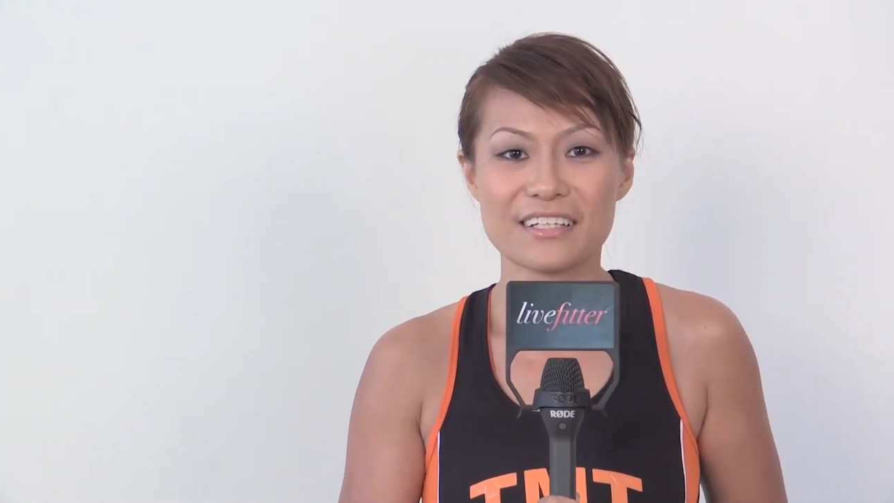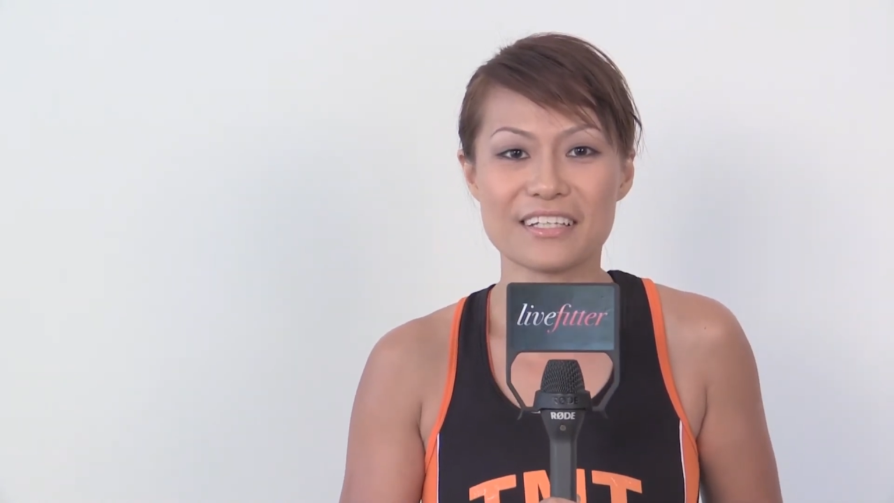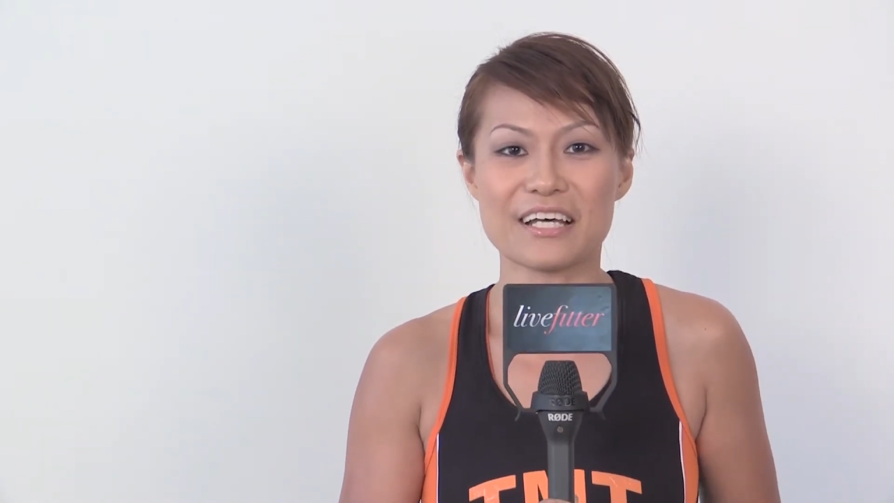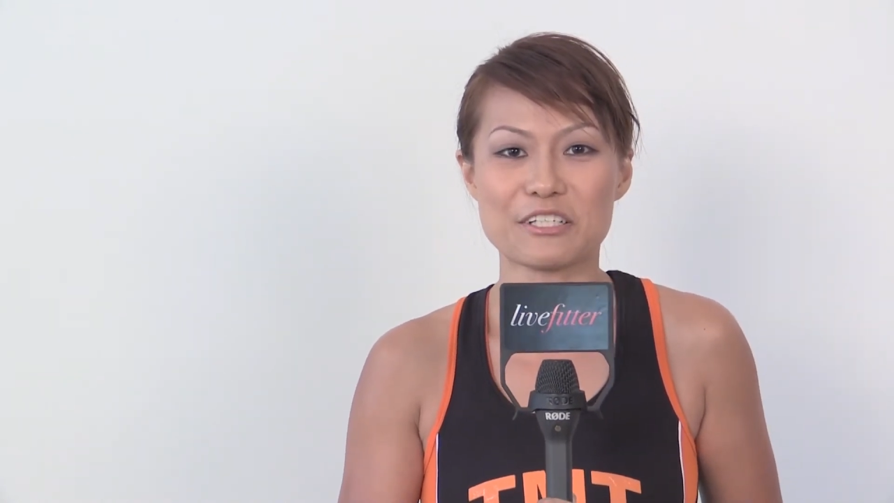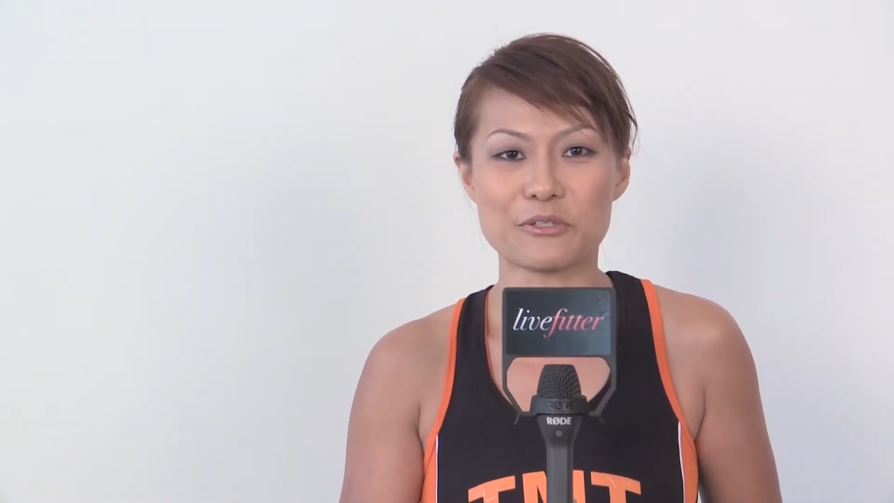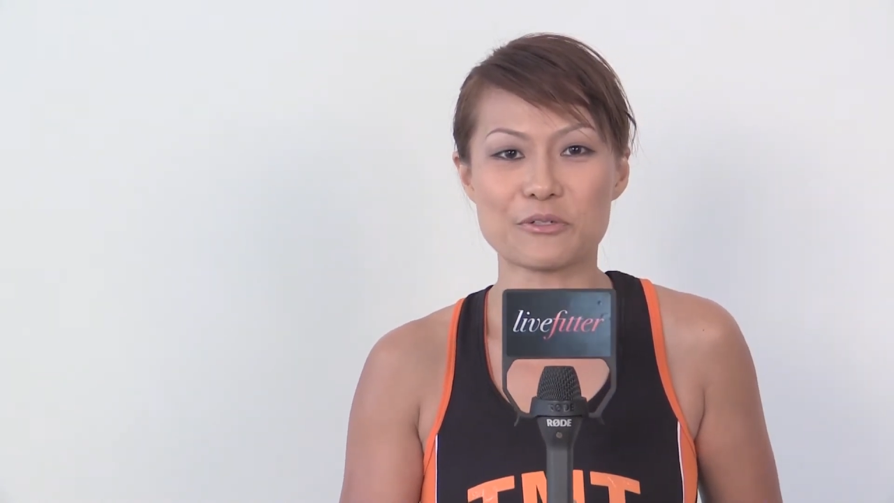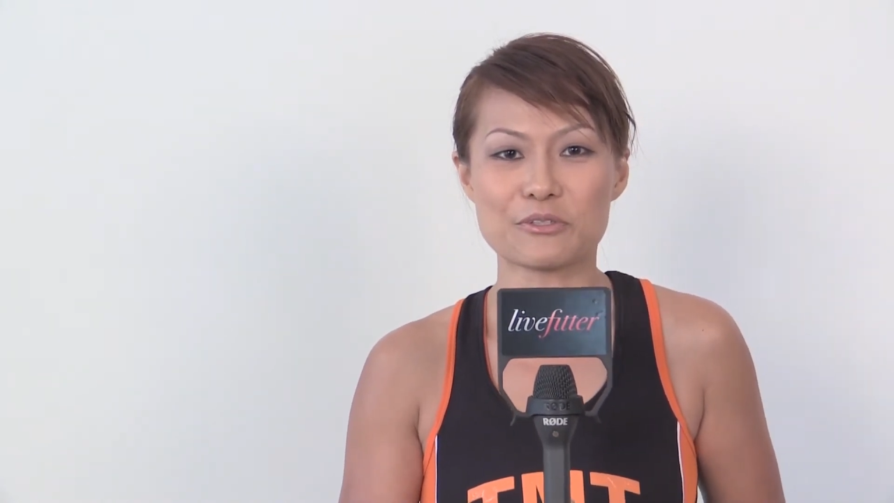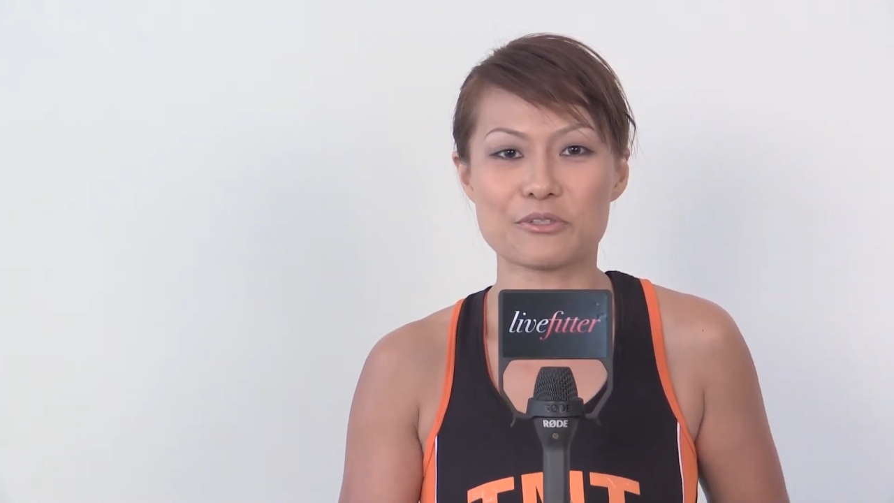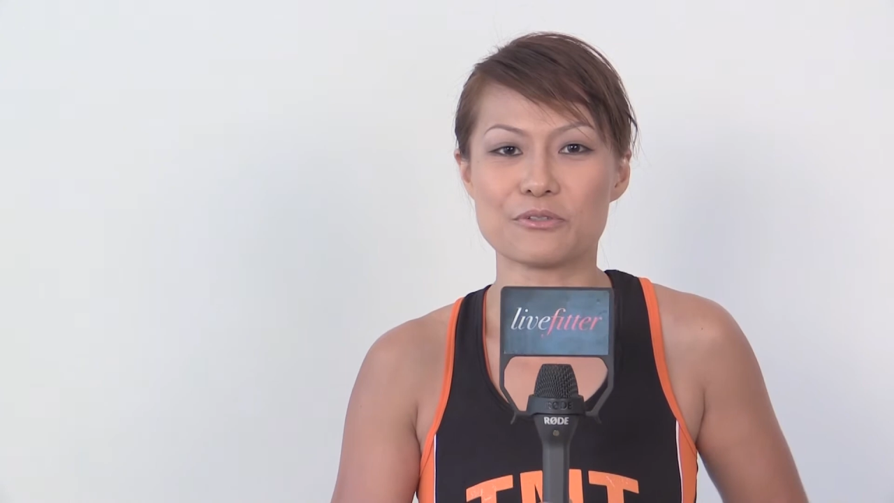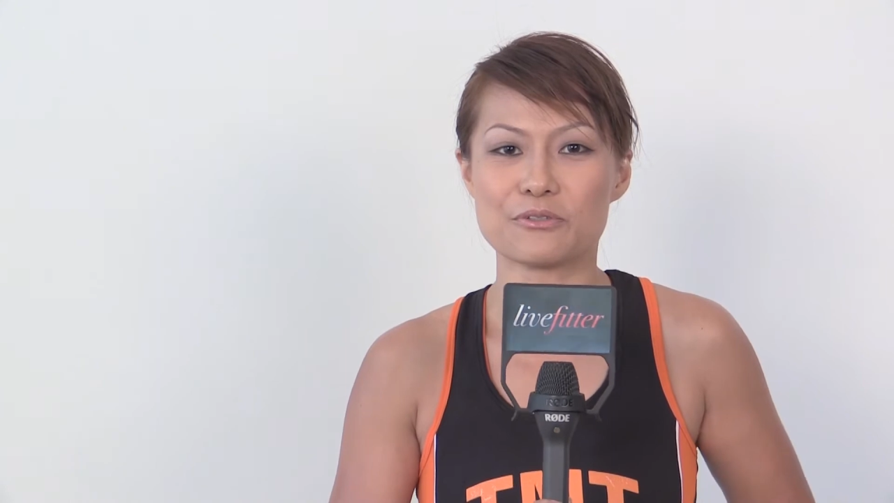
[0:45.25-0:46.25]
that,
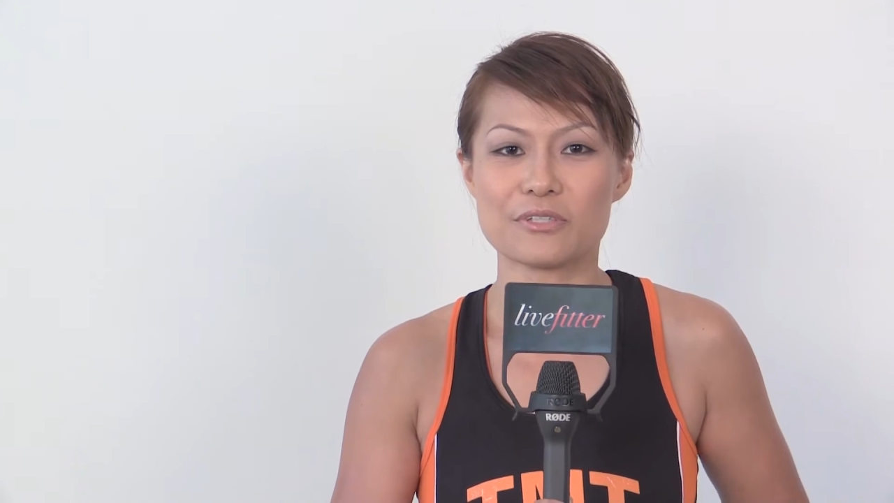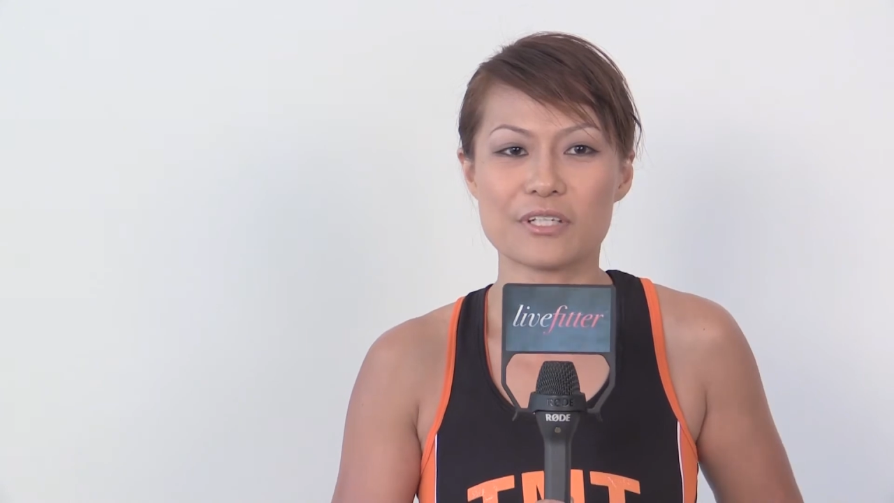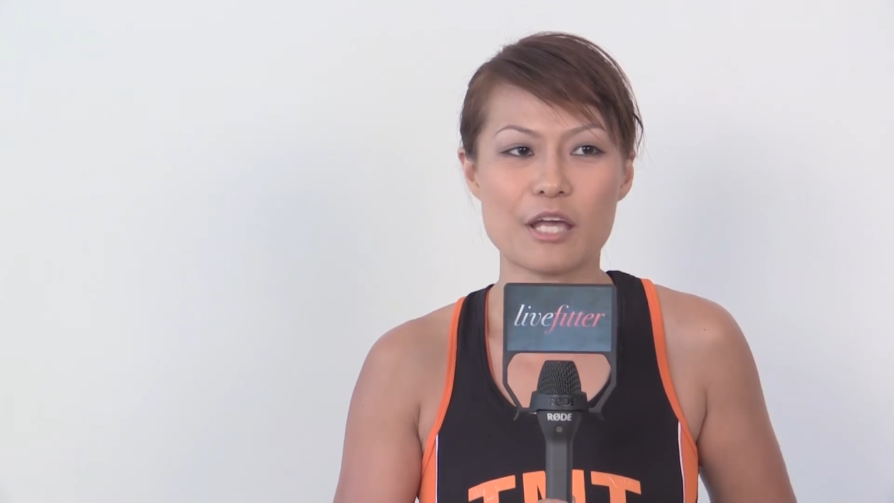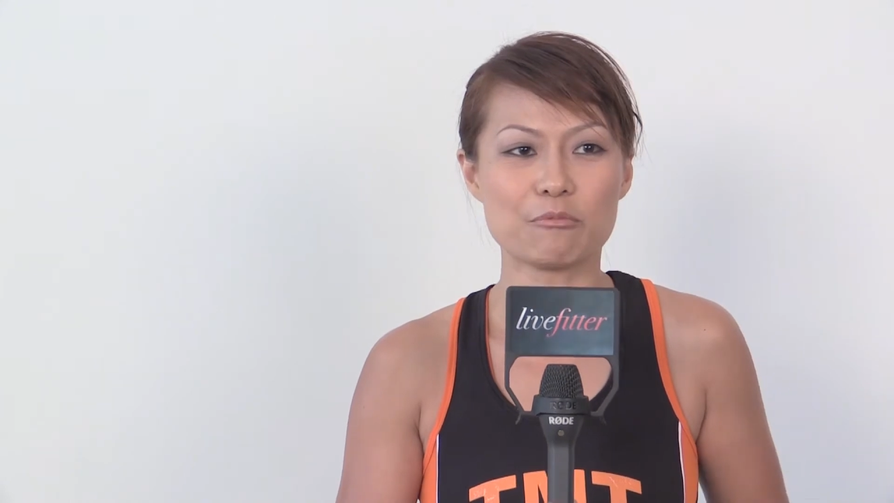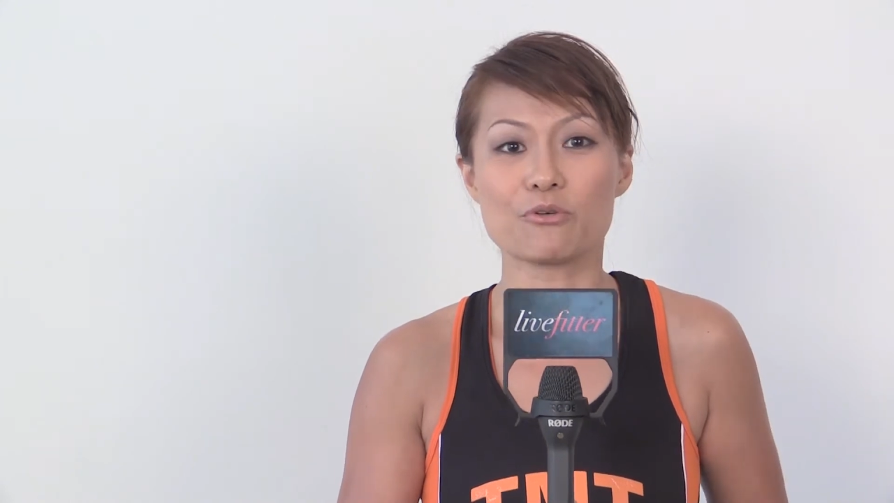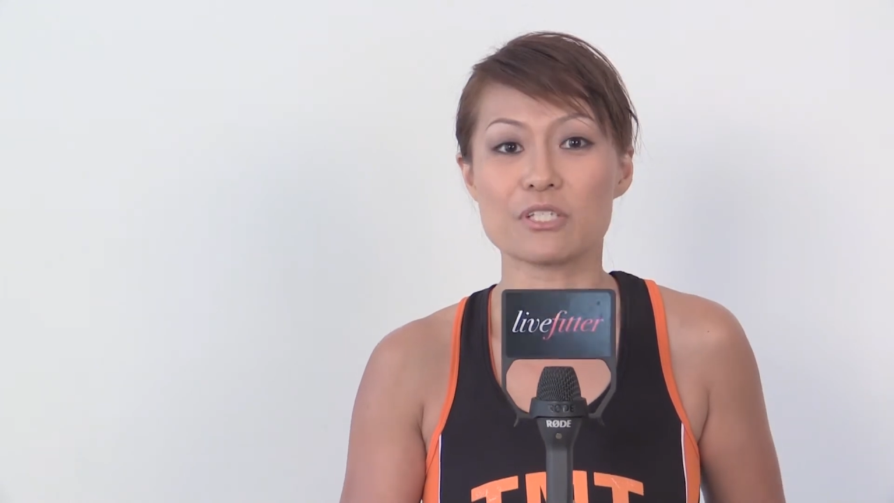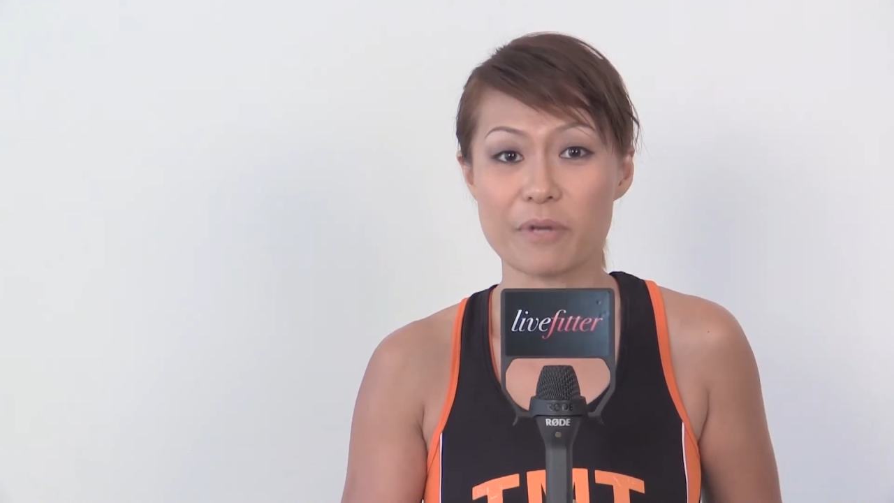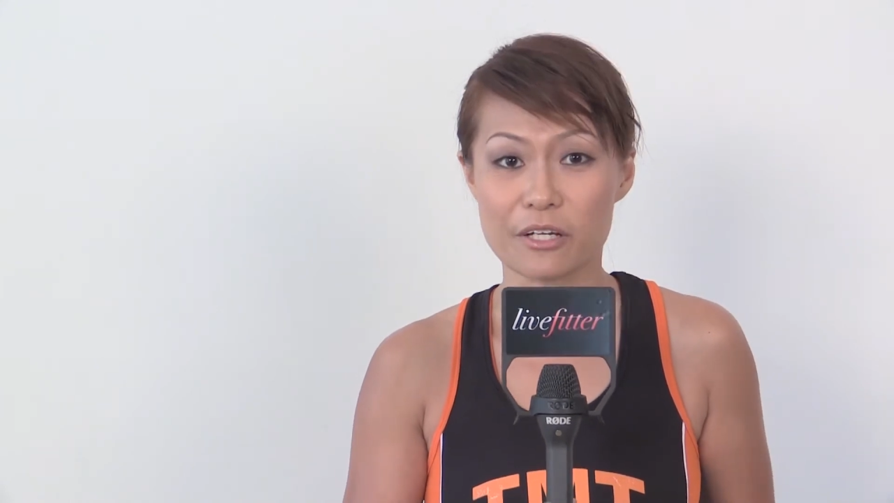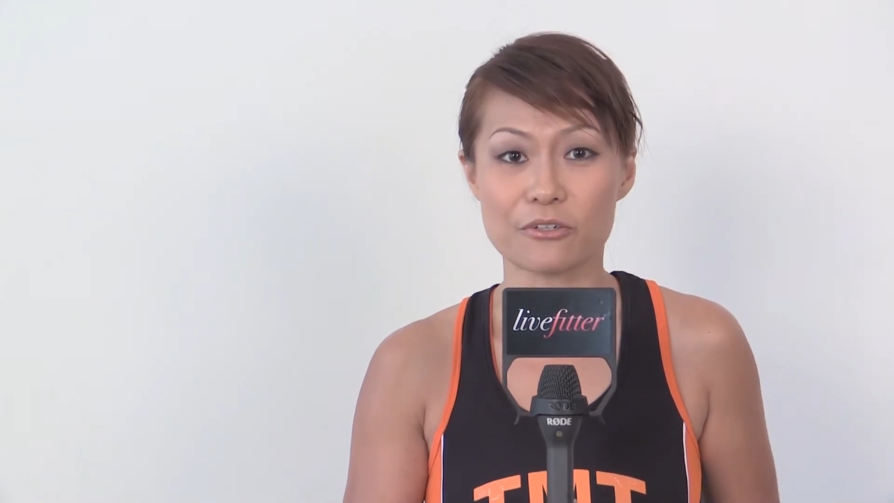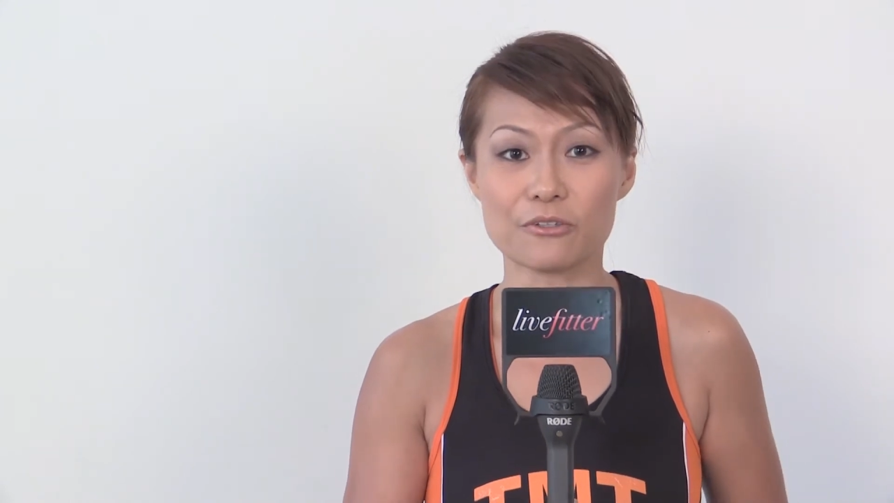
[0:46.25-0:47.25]
to aim towards
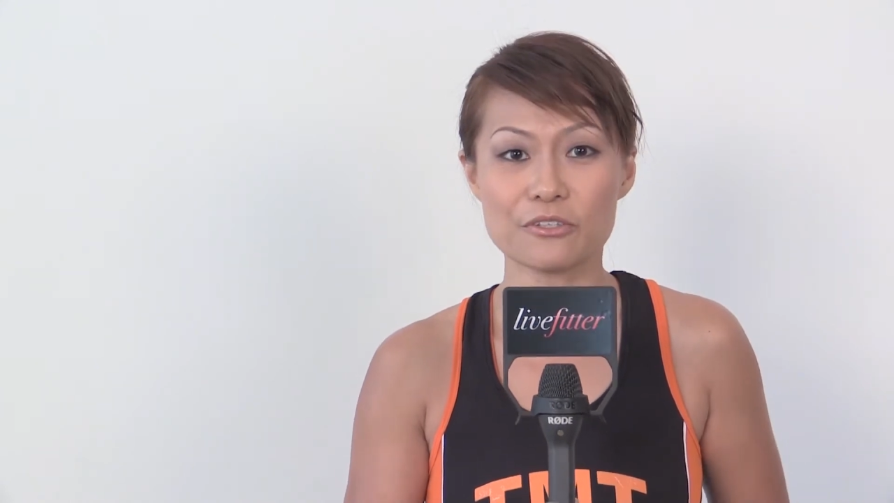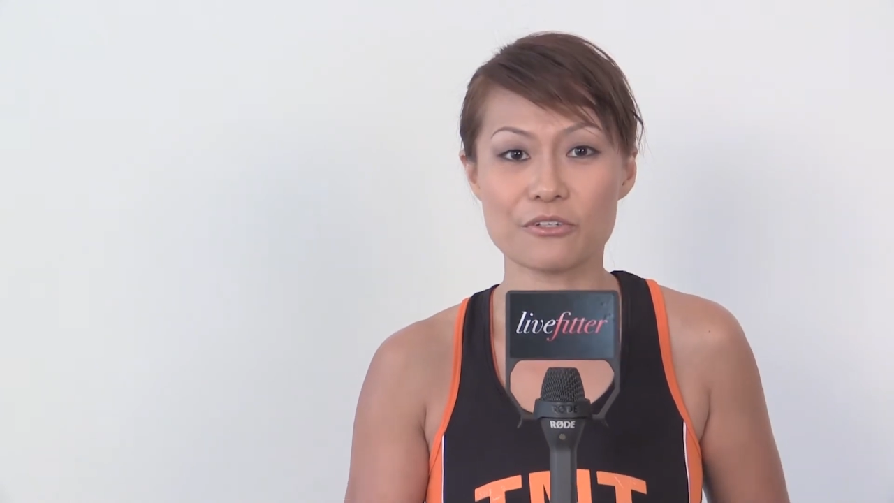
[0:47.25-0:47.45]
my goal